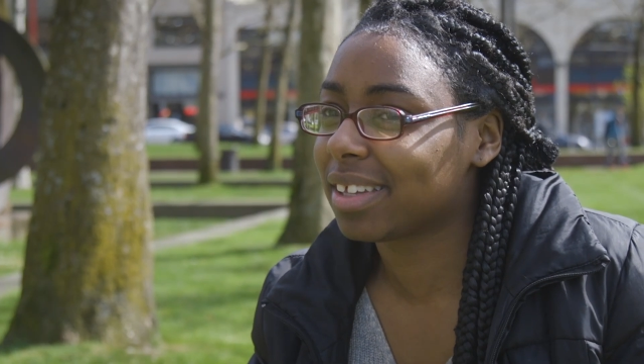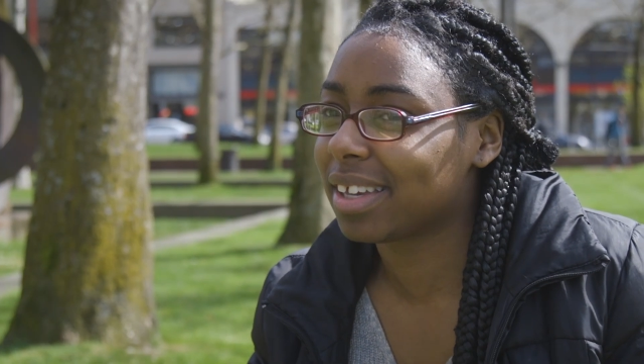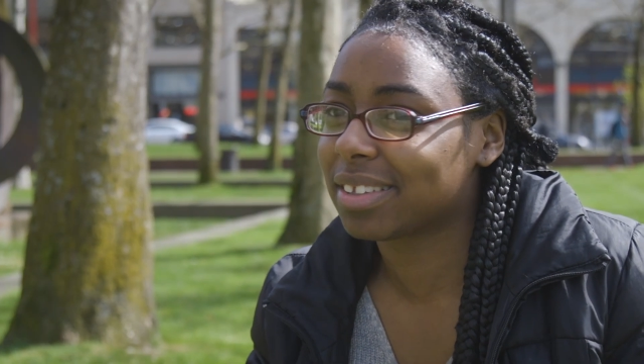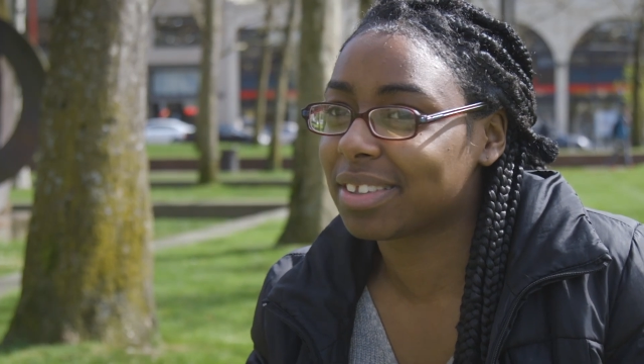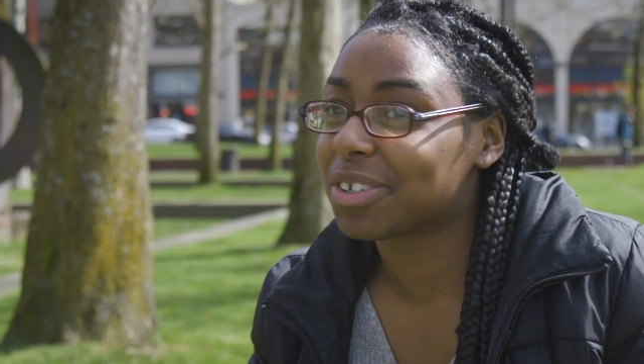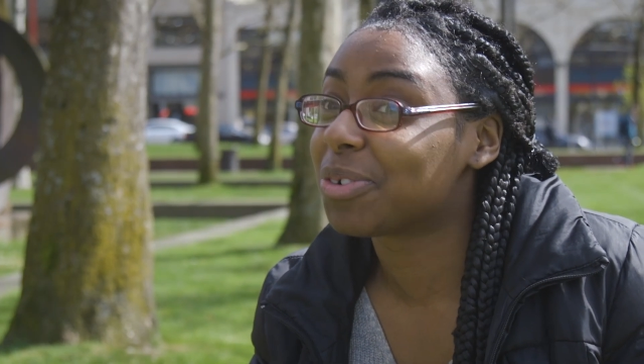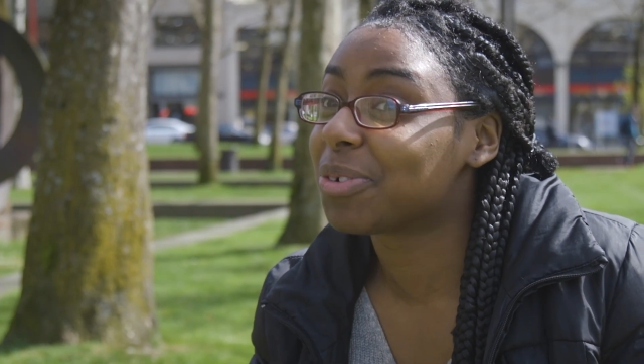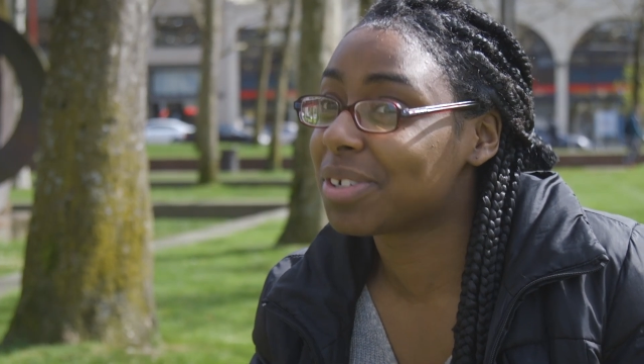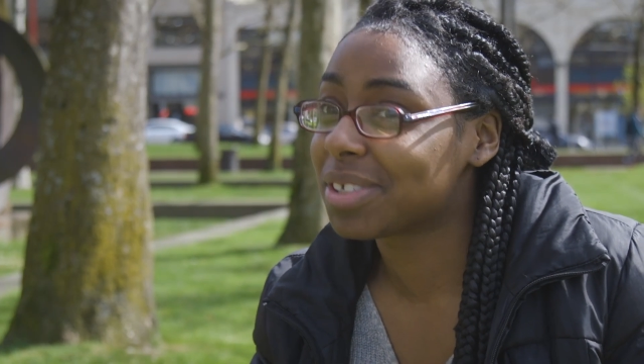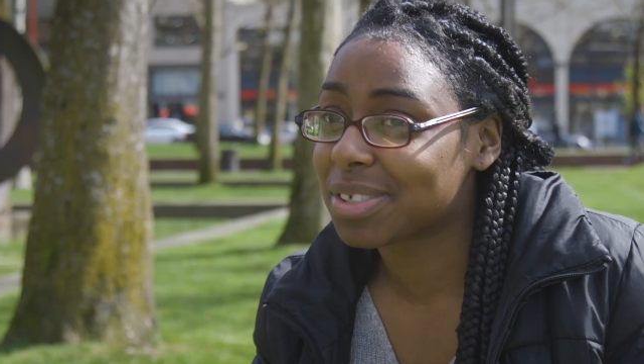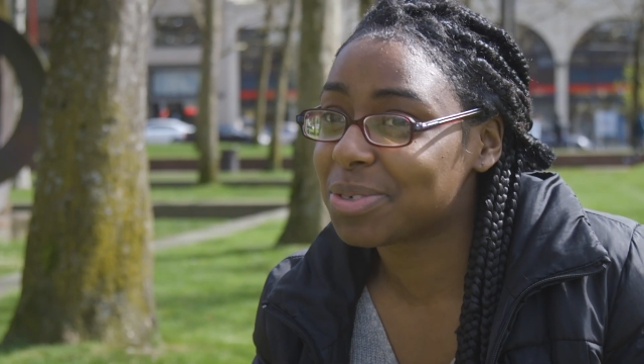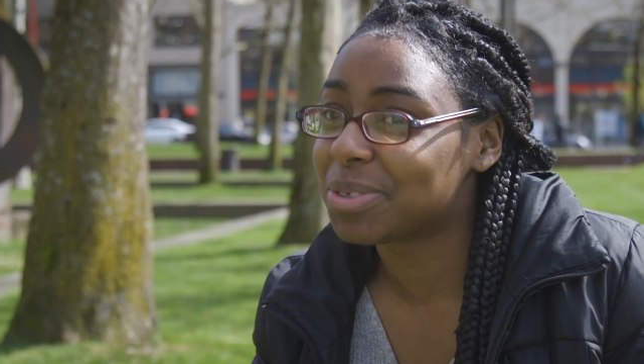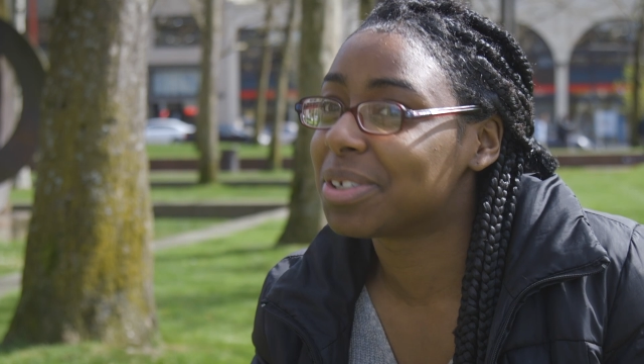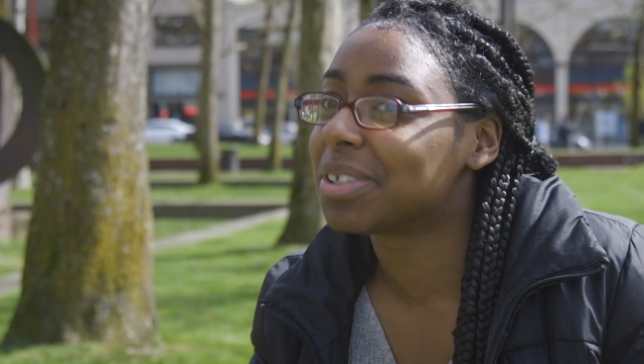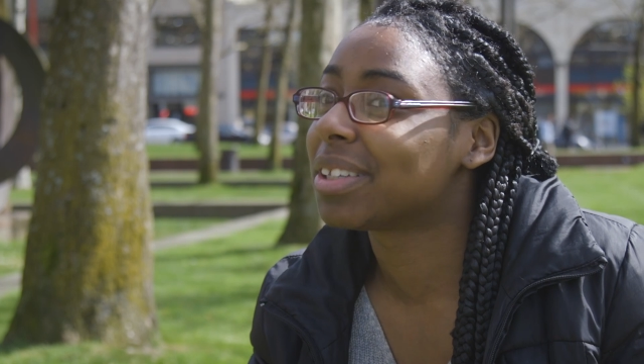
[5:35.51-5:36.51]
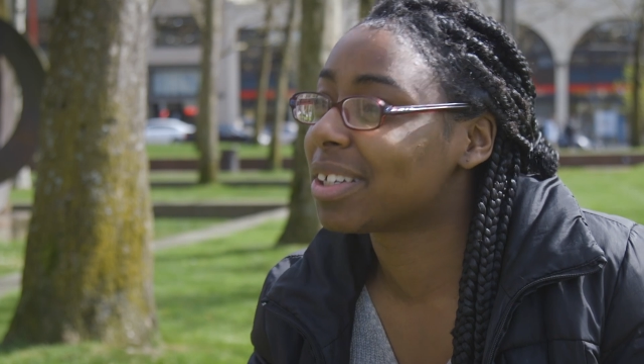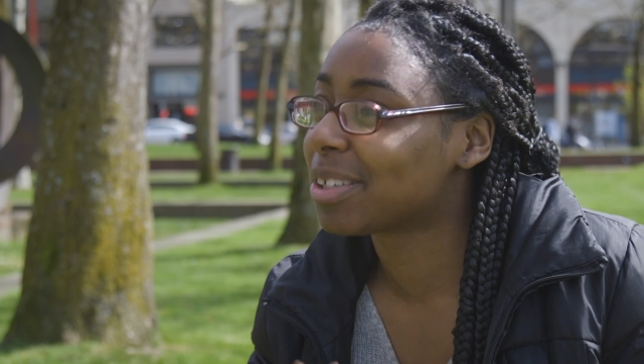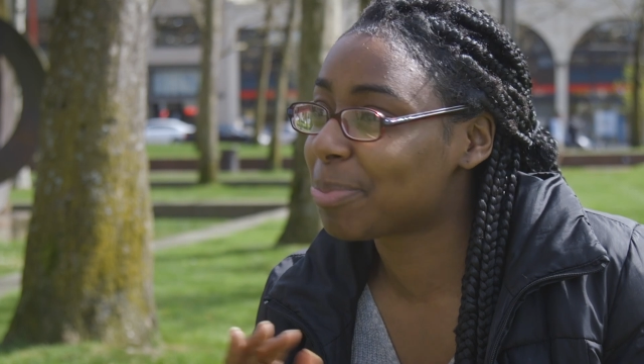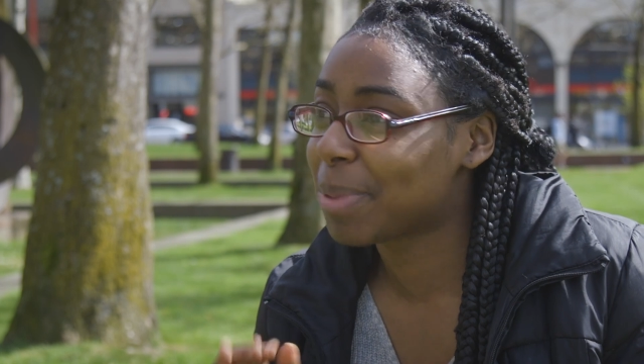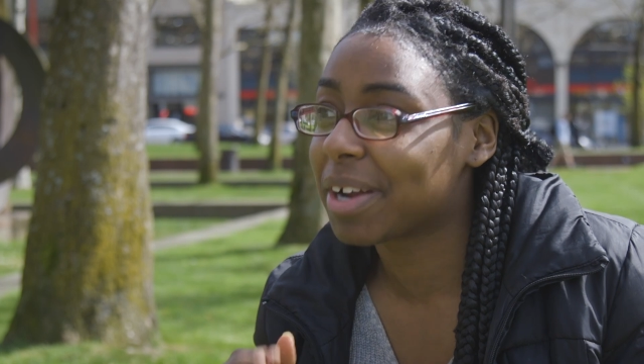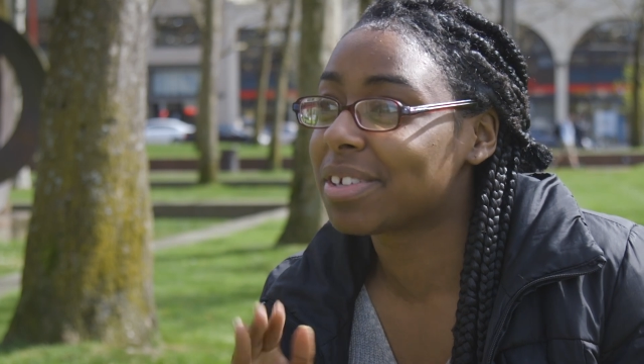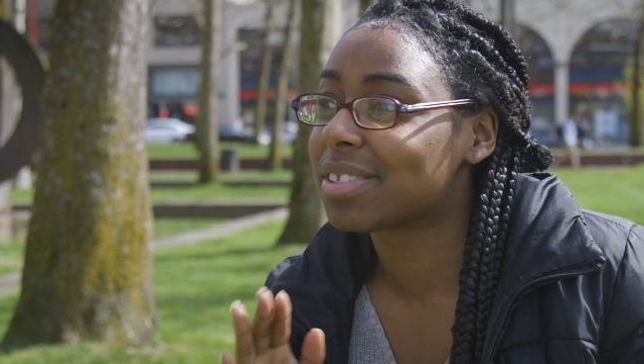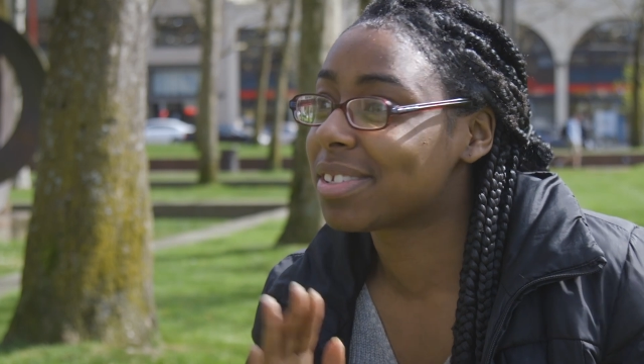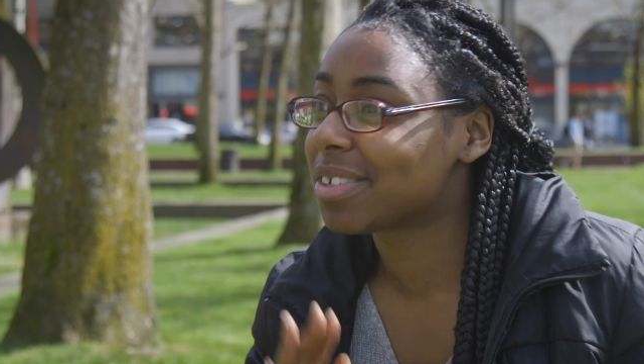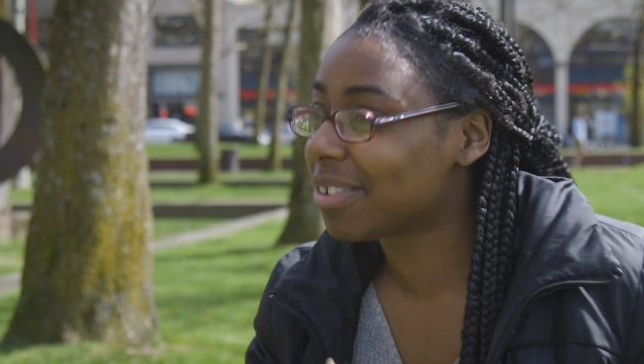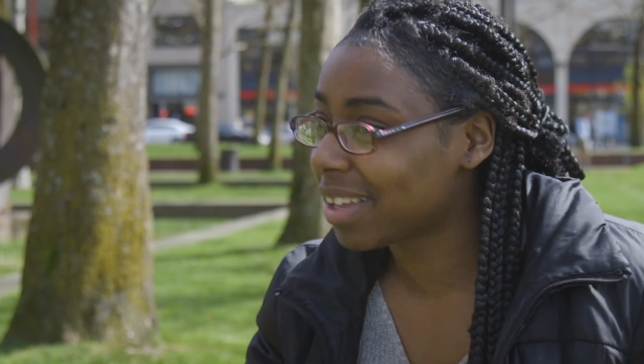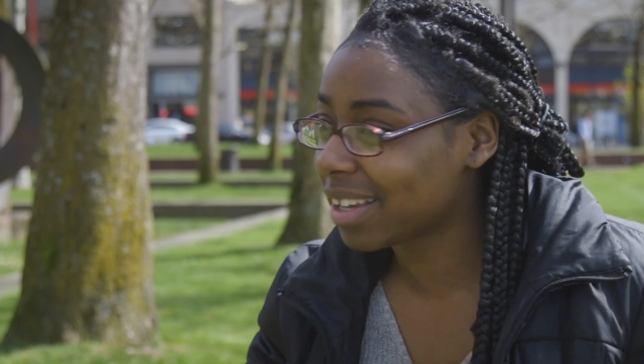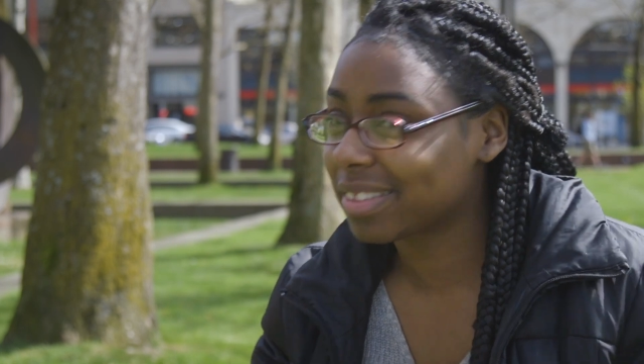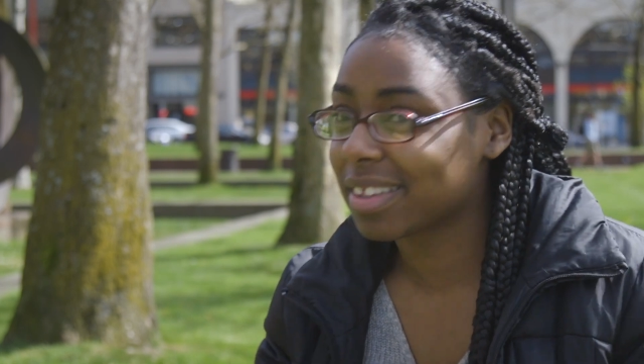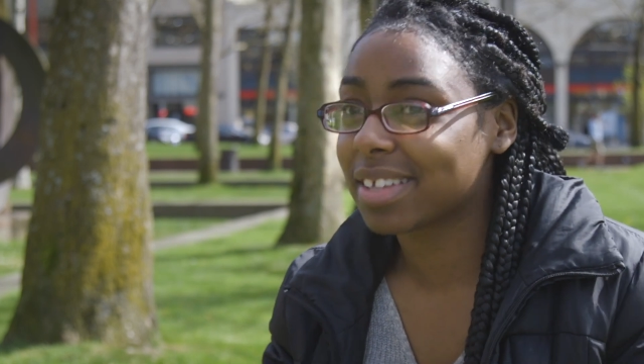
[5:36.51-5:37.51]
Like they're going to school and their parents
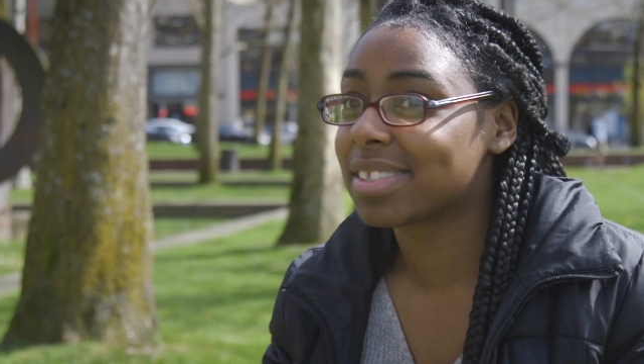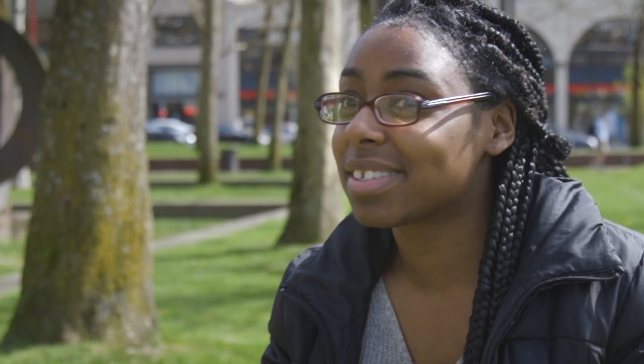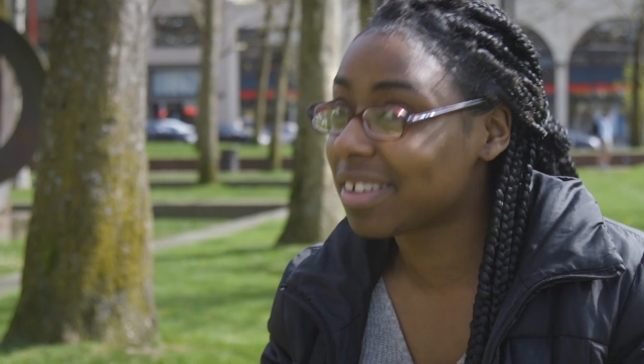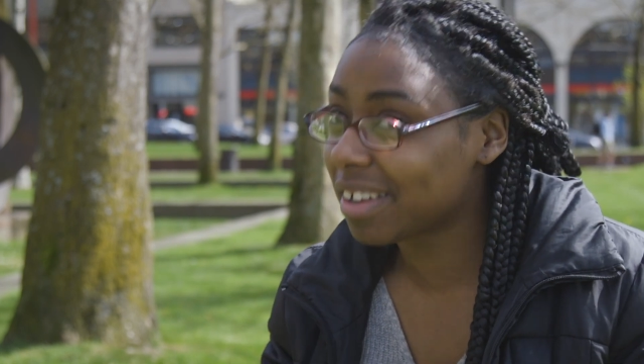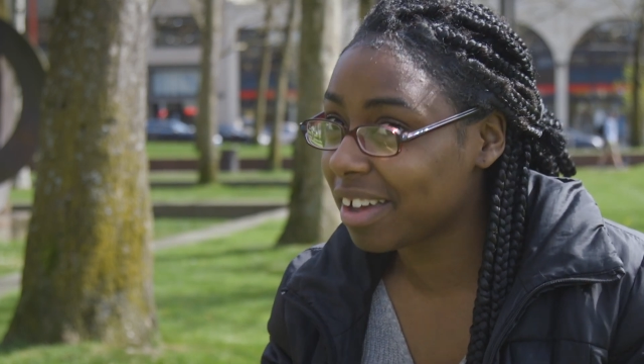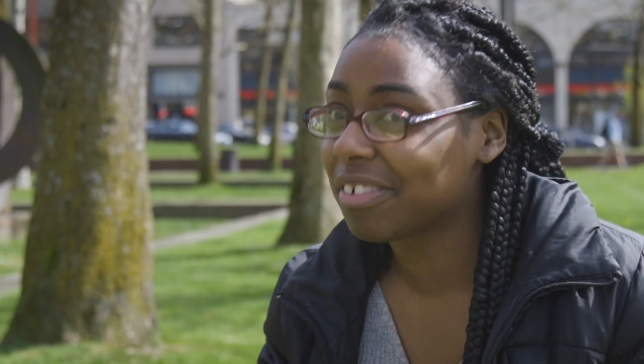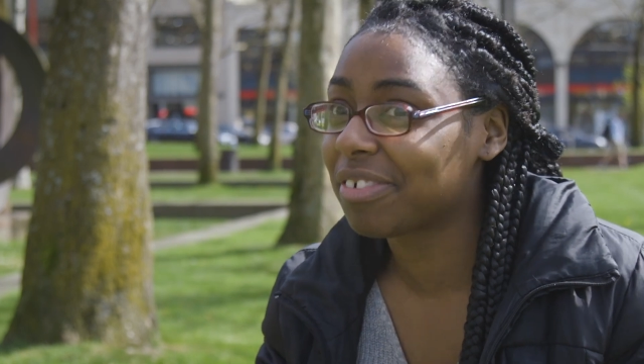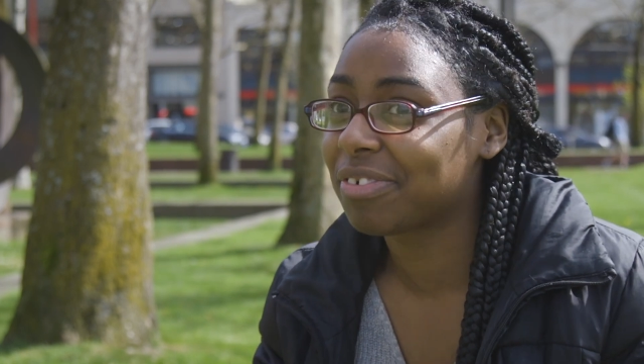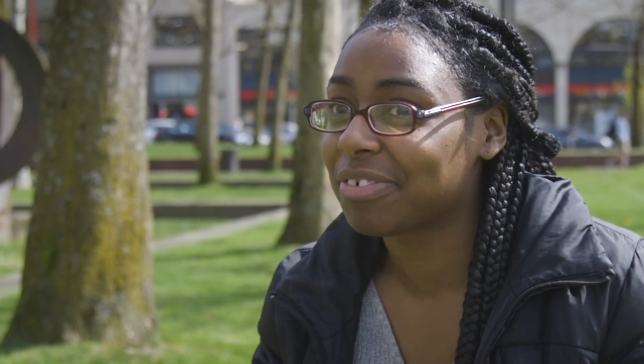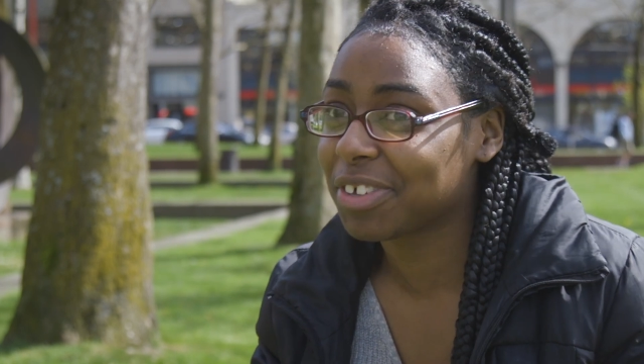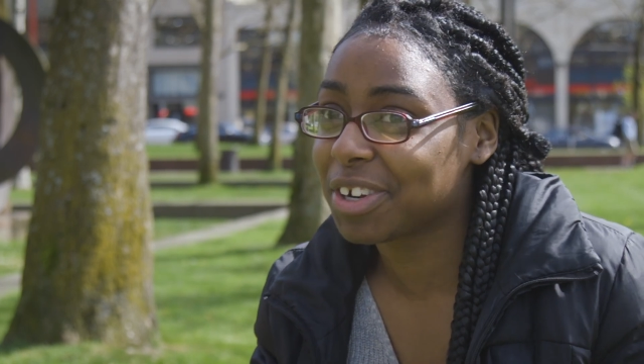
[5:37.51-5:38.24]
know like that's enough.